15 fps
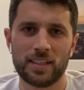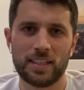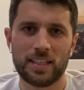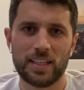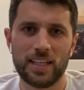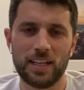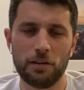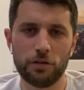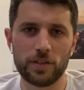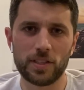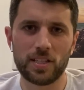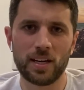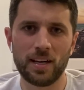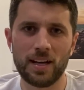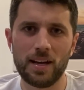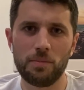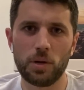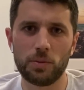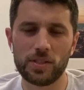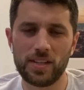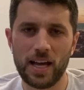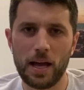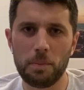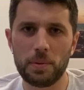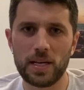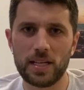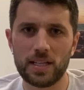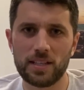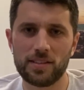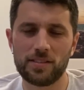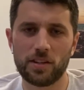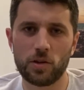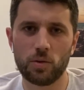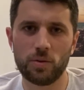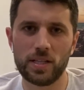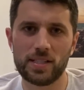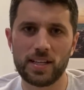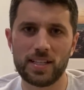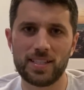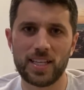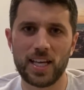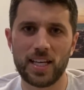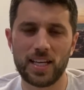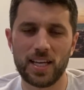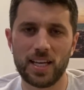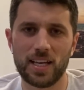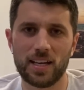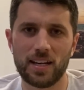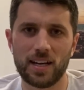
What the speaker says: And over time, what was happening is the coins I sent in,